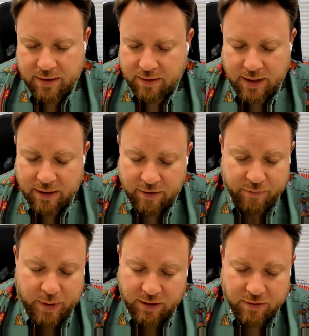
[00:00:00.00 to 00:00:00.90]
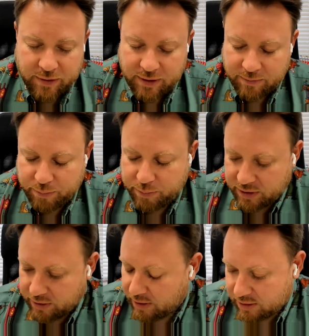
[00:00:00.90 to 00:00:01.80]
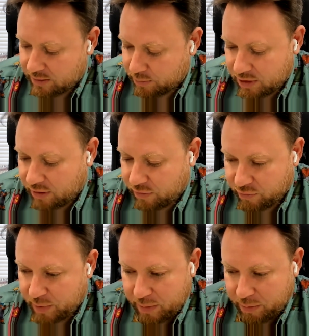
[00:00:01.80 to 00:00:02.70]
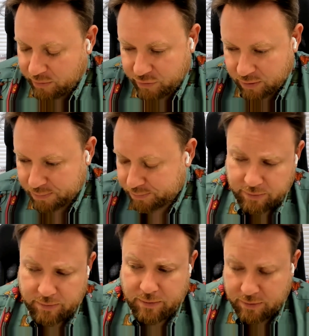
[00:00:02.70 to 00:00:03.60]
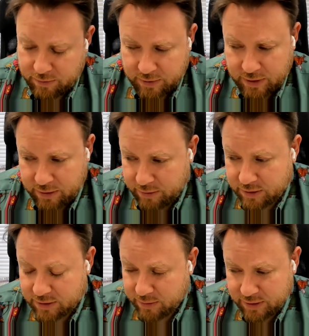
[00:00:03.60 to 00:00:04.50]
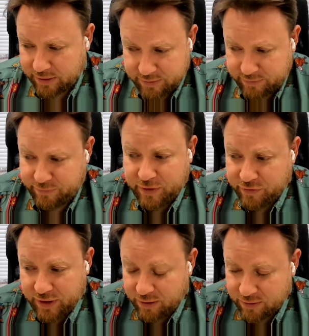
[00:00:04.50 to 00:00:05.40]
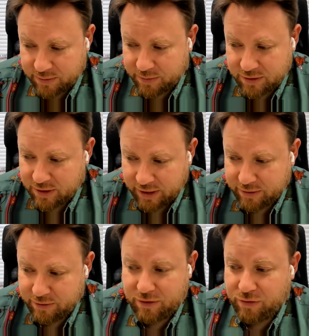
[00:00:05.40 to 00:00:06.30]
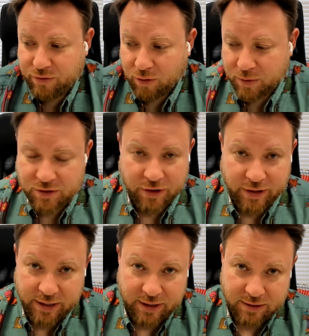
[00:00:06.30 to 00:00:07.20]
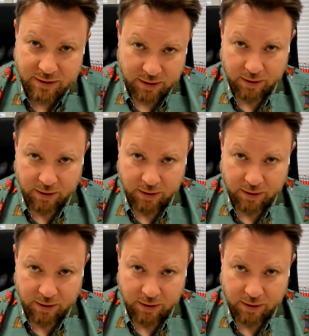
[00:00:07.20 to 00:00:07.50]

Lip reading: I've been building custom software for people since I was like 15 or something. So like almost 30 years.